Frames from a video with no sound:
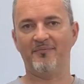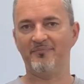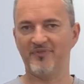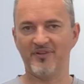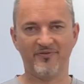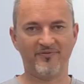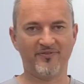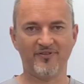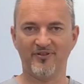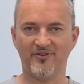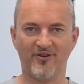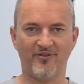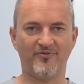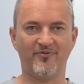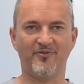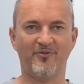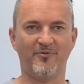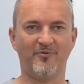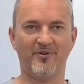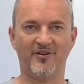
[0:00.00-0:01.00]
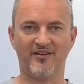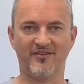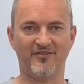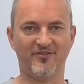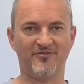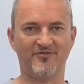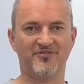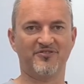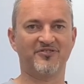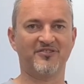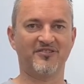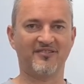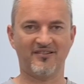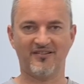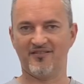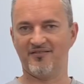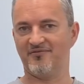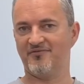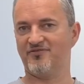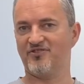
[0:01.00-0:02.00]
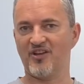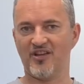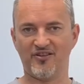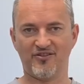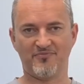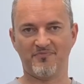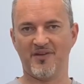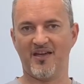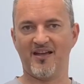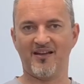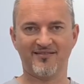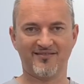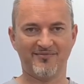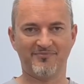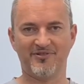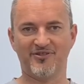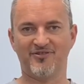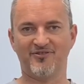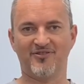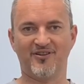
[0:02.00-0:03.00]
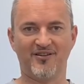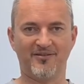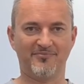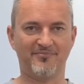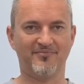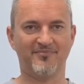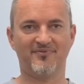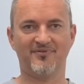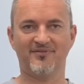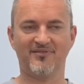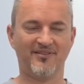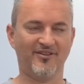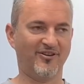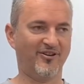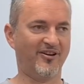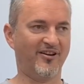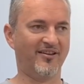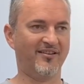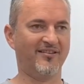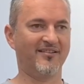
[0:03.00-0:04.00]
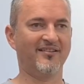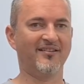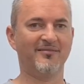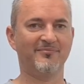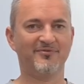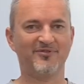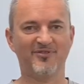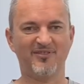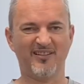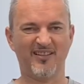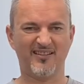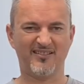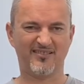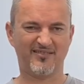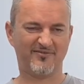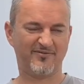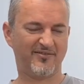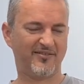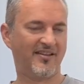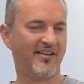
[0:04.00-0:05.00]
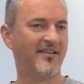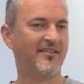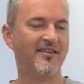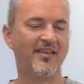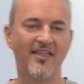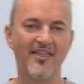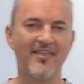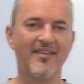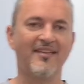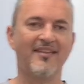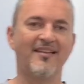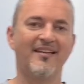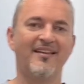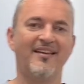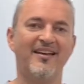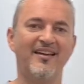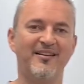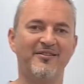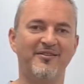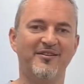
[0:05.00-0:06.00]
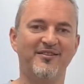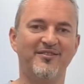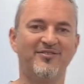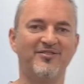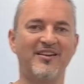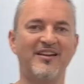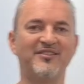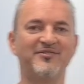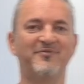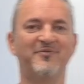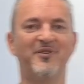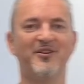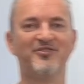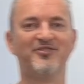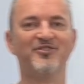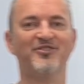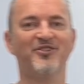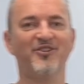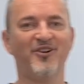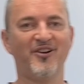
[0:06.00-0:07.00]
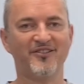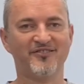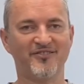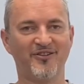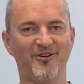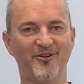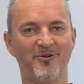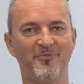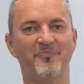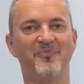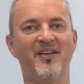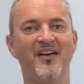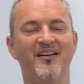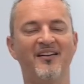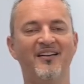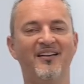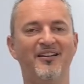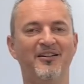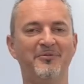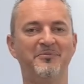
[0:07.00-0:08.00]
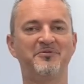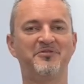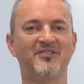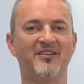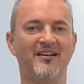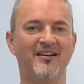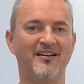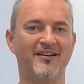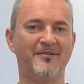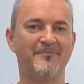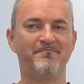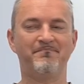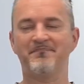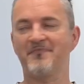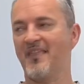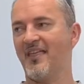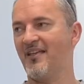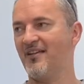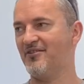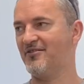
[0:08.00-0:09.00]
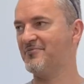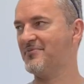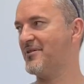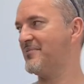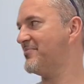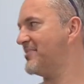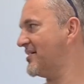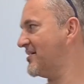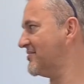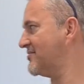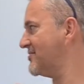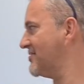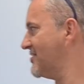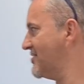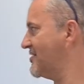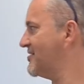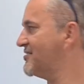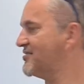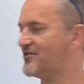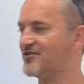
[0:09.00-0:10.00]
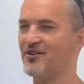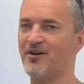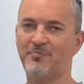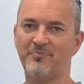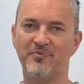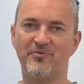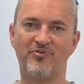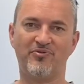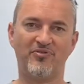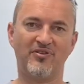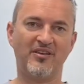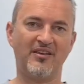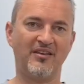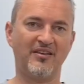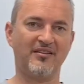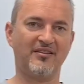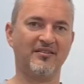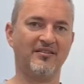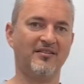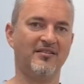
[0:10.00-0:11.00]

I'm definitely not for one of those to sit there and change mags. I'm a drum guy, you know, I'm too lazy for that. Anyway, thanks for watching, guys. I hope that helps. Um, remember, stop and think.